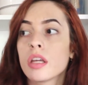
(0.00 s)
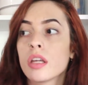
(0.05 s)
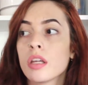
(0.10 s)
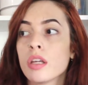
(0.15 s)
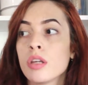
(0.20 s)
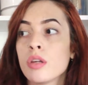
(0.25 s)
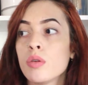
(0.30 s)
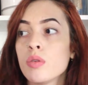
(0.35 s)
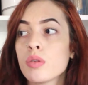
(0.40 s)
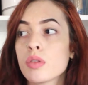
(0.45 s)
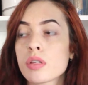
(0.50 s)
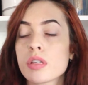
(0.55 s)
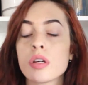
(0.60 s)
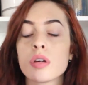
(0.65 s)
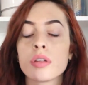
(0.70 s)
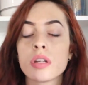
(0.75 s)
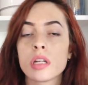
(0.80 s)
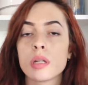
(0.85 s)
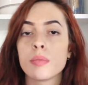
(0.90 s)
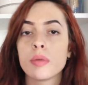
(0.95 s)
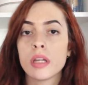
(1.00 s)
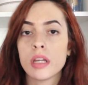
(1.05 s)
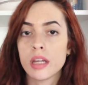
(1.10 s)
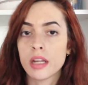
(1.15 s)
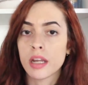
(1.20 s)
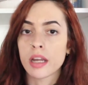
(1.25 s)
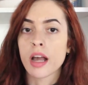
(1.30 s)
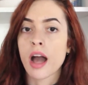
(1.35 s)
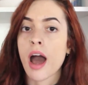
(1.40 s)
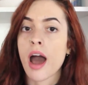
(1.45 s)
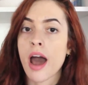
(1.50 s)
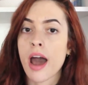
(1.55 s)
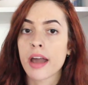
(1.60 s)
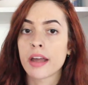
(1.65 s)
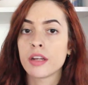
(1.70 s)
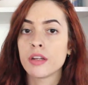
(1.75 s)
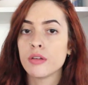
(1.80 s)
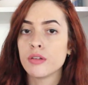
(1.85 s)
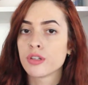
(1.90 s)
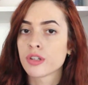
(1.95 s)
you still need to be eating high
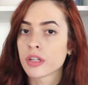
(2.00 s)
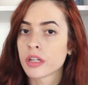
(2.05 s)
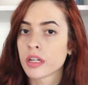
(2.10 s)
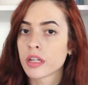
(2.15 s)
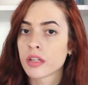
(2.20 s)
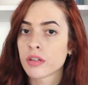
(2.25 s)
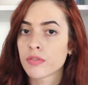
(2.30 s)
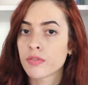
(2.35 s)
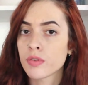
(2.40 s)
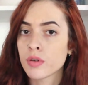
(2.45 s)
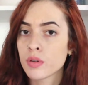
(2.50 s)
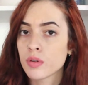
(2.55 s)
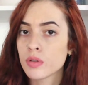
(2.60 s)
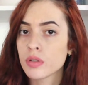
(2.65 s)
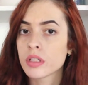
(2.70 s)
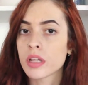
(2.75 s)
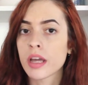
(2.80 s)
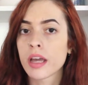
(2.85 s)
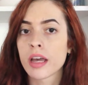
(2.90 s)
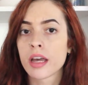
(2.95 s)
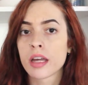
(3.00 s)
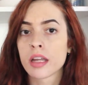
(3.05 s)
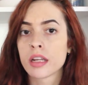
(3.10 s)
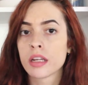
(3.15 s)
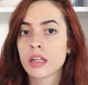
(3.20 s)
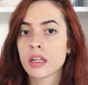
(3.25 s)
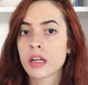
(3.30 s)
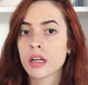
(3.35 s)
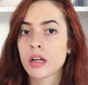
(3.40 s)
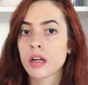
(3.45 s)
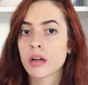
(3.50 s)
nutrient foods and